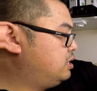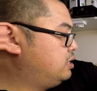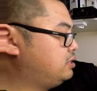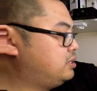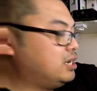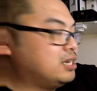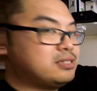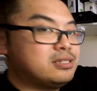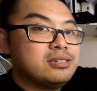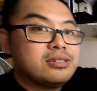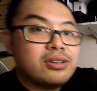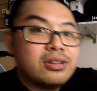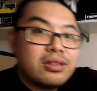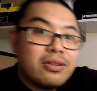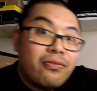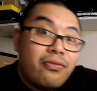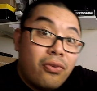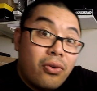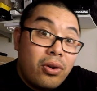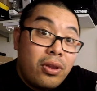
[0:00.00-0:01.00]
Yes, it's got the
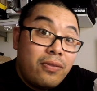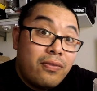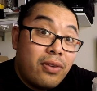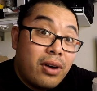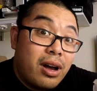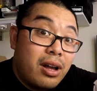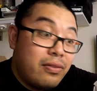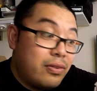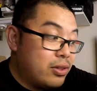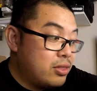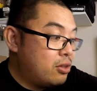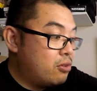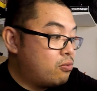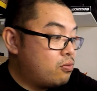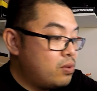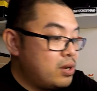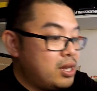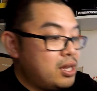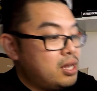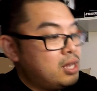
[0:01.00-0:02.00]
45 on the
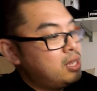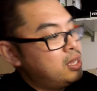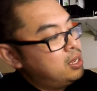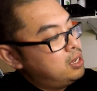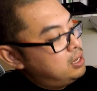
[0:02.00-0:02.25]
rear.